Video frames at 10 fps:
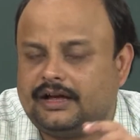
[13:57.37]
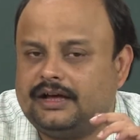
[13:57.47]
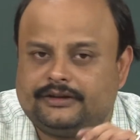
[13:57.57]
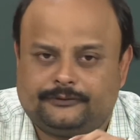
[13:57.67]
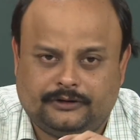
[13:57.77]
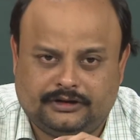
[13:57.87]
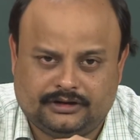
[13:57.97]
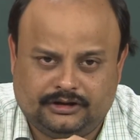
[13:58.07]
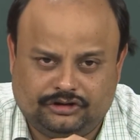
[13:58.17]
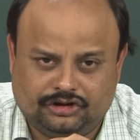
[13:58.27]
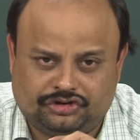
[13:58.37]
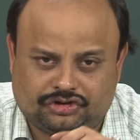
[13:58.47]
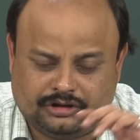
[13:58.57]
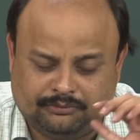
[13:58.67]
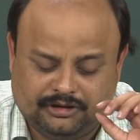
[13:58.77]
are spherical in
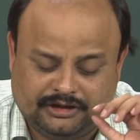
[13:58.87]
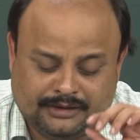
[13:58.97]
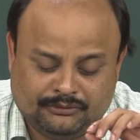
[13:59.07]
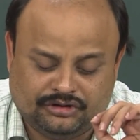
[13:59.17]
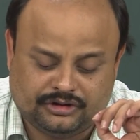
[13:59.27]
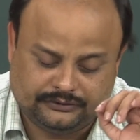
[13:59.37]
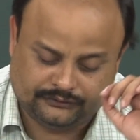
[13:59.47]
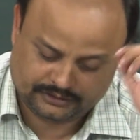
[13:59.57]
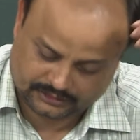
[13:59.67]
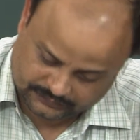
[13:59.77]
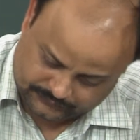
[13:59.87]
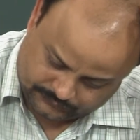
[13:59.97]
nature if their diameter is very less.